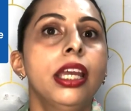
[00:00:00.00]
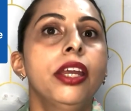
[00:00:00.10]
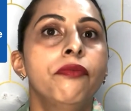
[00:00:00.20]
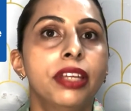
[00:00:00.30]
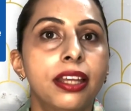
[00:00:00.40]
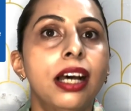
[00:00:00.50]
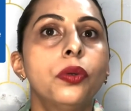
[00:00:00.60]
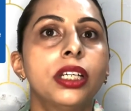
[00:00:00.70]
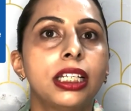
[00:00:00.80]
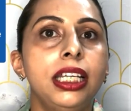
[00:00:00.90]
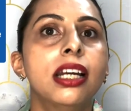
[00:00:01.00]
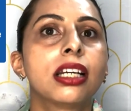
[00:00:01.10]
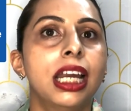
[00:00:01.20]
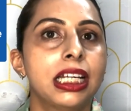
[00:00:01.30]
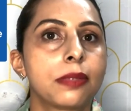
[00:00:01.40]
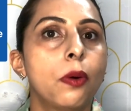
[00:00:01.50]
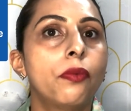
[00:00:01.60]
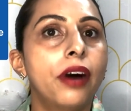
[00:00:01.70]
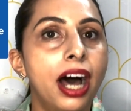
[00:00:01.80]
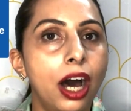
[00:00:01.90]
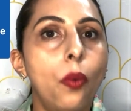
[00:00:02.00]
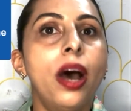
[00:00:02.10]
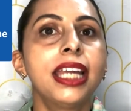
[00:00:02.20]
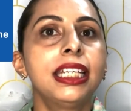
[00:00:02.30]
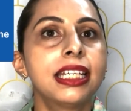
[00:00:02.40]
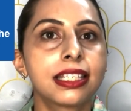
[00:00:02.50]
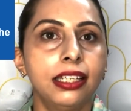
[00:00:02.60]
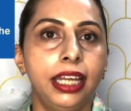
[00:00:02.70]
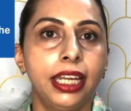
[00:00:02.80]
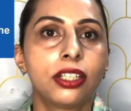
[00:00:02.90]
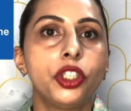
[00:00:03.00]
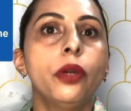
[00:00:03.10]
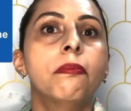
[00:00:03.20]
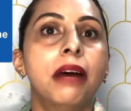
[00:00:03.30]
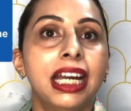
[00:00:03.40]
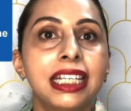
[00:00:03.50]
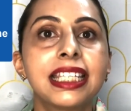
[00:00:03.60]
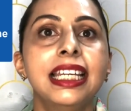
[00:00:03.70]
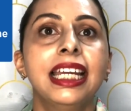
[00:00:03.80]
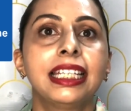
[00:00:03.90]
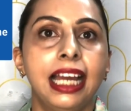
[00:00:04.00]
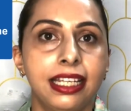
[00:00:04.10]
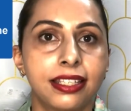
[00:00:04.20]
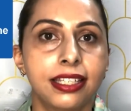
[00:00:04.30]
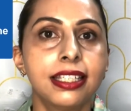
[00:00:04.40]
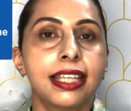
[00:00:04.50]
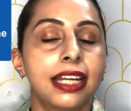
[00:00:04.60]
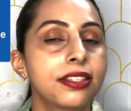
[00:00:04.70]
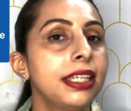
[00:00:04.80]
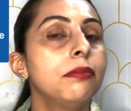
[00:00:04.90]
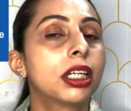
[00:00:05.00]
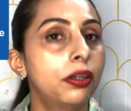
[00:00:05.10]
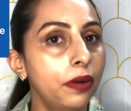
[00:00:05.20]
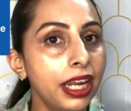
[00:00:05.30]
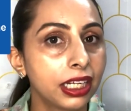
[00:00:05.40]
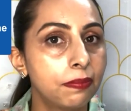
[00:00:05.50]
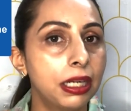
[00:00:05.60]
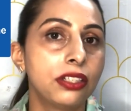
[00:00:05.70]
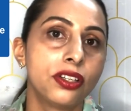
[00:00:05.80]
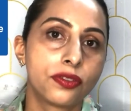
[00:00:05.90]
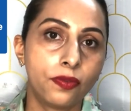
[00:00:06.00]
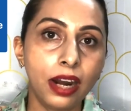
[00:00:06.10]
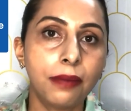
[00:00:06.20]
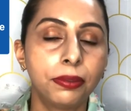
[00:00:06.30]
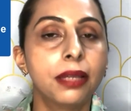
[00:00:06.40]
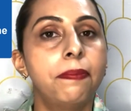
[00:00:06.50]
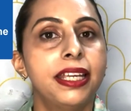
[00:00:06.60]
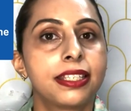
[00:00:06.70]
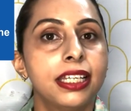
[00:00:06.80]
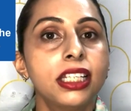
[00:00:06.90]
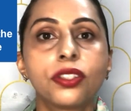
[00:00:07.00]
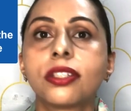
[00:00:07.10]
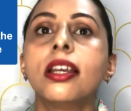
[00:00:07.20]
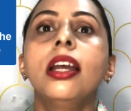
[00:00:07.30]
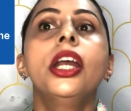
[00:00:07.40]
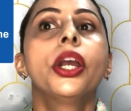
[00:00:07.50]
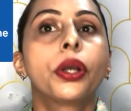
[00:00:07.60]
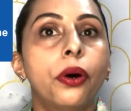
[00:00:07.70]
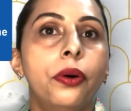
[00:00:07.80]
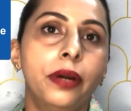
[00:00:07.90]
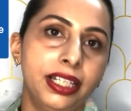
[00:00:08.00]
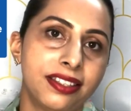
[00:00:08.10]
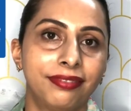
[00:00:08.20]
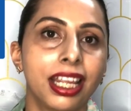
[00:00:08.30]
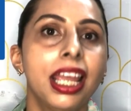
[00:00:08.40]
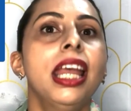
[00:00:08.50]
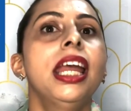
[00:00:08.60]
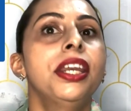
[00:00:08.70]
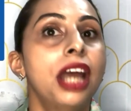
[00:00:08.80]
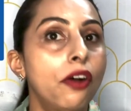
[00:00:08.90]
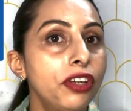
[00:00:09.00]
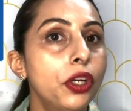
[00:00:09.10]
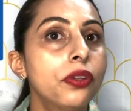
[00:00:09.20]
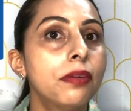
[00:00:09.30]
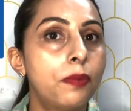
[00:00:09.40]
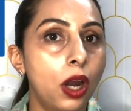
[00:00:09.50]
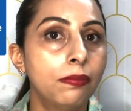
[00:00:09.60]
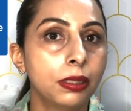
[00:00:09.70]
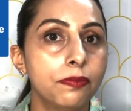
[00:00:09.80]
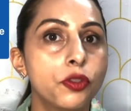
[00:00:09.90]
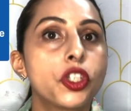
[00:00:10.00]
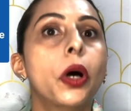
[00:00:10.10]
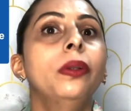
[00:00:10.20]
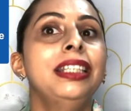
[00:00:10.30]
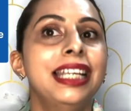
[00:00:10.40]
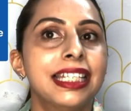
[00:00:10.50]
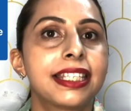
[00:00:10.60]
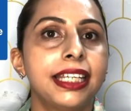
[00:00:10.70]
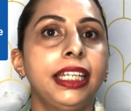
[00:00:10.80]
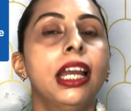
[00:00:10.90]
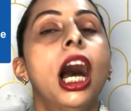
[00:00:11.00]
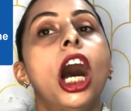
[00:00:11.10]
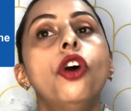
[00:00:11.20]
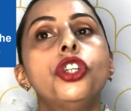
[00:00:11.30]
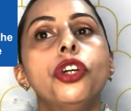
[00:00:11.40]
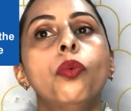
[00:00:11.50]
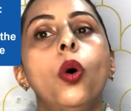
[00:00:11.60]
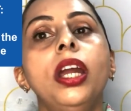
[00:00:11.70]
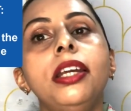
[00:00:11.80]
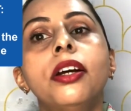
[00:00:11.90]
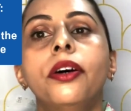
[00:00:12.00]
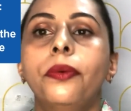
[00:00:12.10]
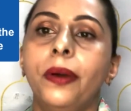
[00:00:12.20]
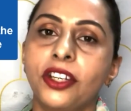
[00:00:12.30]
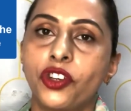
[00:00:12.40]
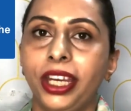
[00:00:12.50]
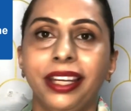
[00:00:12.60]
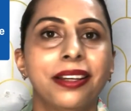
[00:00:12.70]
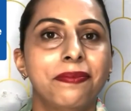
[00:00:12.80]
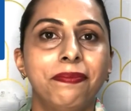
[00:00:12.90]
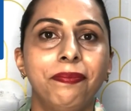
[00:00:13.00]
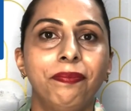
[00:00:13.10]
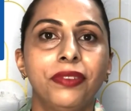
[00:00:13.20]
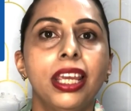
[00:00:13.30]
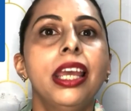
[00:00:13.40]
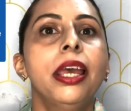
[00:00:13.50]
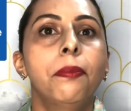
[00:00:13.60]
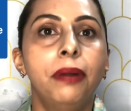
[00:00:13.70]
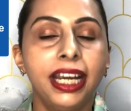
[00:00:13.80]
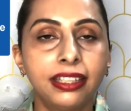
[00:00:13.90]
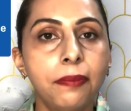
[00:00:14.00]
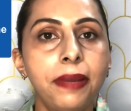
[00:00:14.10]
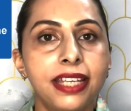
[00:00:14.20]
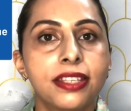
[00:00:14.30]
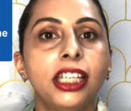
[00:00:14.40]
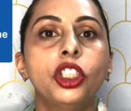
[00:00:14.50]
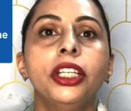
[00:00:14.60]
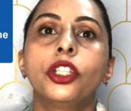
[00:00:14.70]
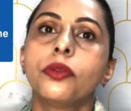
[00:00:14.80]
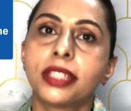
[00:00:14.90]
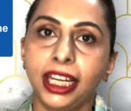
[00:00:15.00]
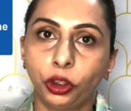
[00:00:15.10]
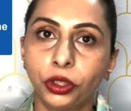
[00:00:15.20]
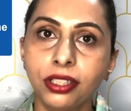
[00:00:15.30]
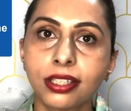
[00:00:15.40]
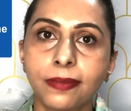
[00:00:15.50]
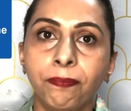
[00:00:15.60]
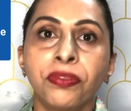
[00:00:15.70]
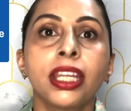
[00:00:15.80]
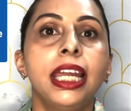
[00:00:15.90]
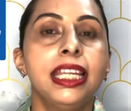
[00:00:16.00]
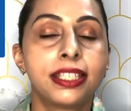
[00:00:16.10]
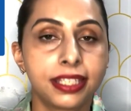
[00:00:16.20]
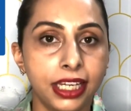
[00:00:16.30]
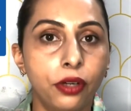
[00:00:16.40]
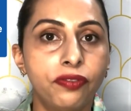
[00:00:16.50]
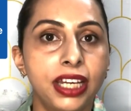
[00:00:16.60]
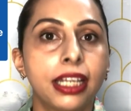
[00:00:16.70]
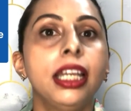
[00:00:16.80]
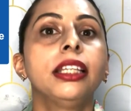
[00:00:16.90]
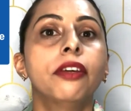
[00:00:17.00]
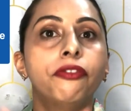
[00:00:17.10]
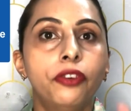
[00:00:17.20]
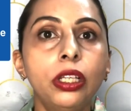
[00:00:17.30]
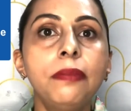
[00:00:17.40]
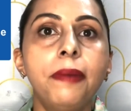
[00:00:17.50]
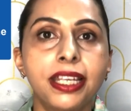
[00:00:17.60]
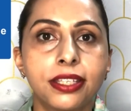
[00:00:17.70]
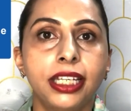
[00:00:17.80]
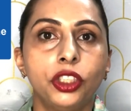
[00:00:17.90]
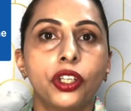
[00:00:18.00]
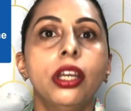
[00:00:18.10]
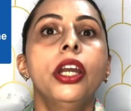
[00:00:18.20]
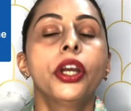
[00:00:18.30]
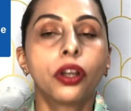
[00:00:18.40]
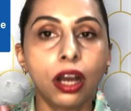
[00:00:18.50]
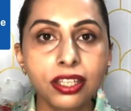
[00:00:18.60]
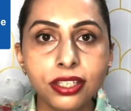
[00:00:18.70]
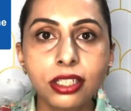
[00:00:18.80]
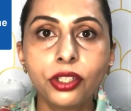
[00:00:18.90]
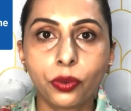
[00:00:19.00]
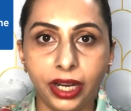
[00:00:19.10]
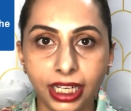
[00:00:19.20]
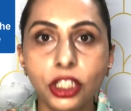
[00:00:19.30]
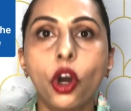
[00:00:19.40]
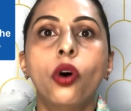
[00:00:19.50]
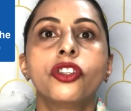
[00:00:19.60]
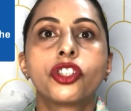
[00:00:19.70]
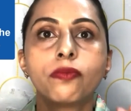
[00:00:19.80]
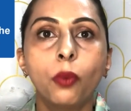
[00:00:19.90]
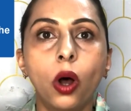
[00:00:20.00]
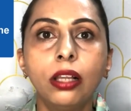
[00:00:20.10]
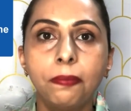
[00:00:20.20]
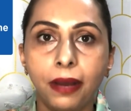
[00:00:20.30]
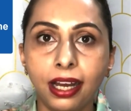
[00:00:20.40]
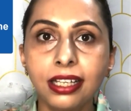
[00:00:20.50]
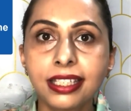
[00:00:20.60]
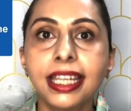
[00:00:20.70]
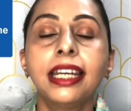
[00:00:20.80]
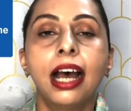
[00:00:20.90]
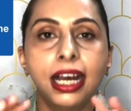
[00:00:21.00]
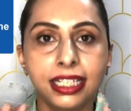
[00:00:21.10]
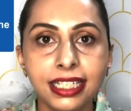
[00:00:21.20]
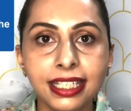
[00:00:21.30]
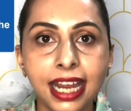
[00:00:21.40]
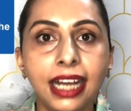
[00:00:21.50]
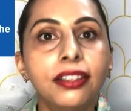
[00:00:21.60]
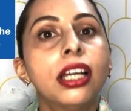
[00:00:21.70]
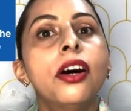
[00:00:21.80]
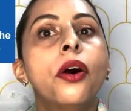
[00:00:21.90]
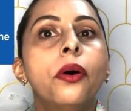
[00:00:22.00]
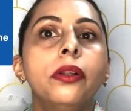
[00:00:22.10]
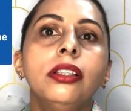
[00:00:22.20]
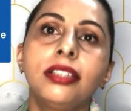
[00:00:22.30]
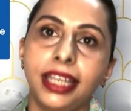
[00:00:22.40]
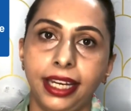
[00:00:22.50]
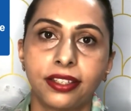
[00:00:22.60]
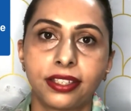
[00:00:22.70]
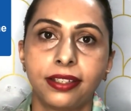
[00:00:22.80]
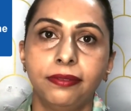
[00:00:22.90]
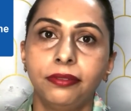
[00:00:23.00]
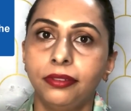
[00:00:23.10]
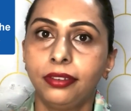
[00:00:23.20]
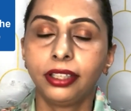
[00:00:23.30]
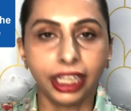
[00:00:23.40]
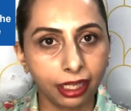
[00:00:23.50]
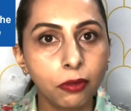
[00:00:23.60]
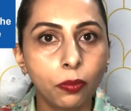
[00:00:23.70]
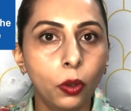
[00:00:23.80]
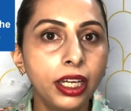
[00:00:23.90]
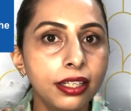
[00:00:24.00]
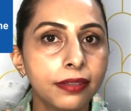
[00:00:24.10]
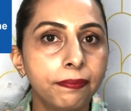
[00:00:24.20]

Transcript: Without a clear grasp of how ideas connect, you might select answers that seem correct but disrupt the passage's coherence. Now we know the problem, so let's see how to avoid rushing. Break the passage into sections. Instead of tackling the full passage, concentrate on small parts and understand the whole text. Getting my point?